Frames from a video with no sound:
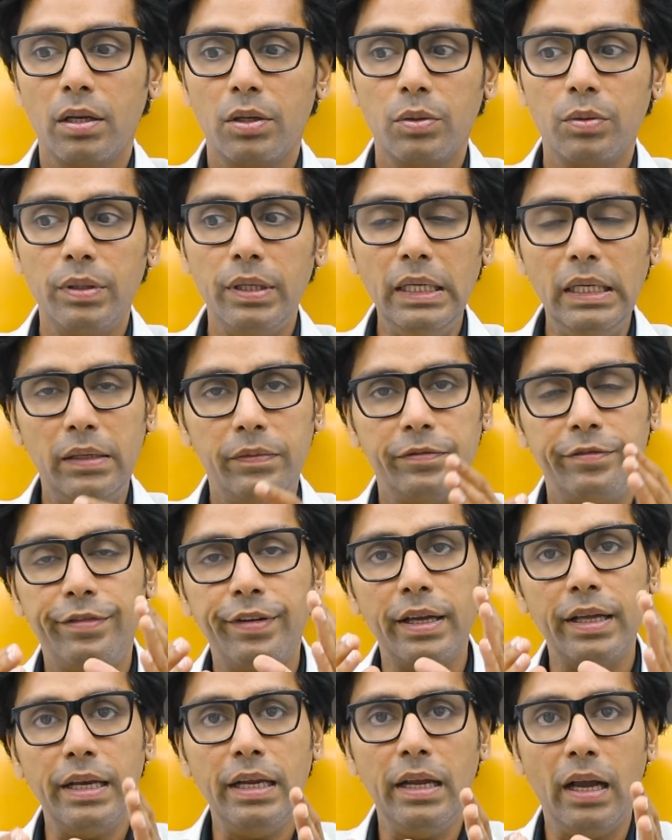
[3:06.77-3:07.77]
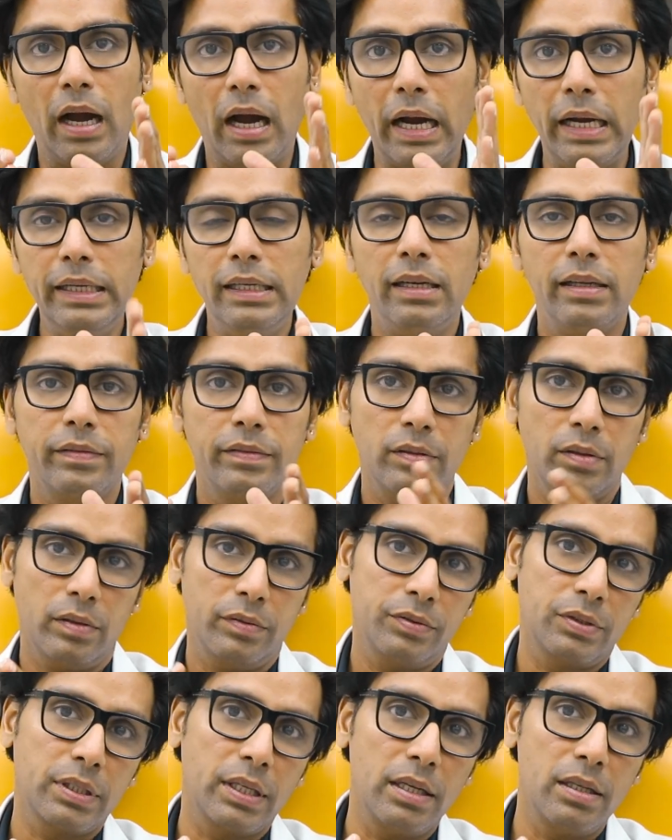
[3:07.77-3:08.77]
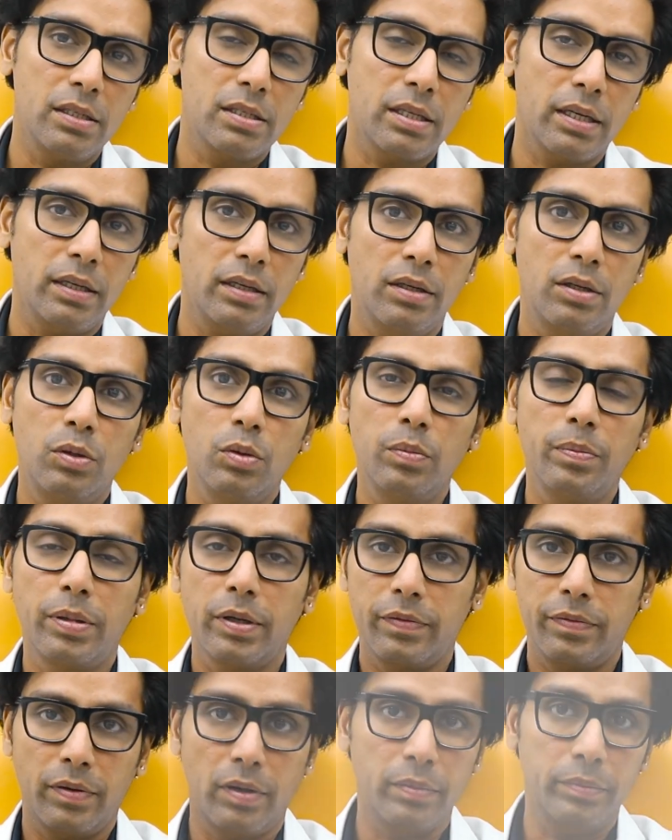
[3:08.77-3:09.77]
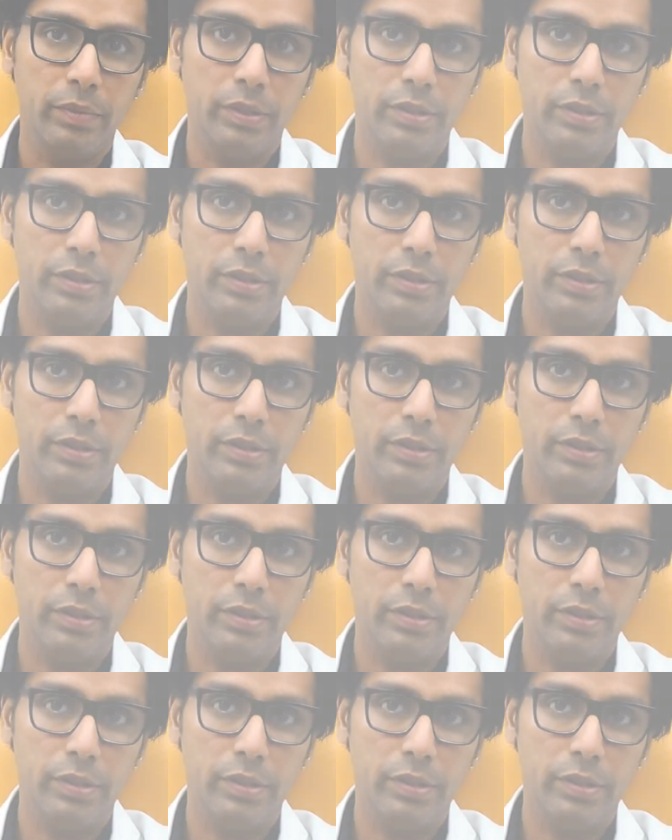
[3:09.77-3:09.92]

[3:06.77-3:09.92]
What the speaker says: You need very high level of skill set to perform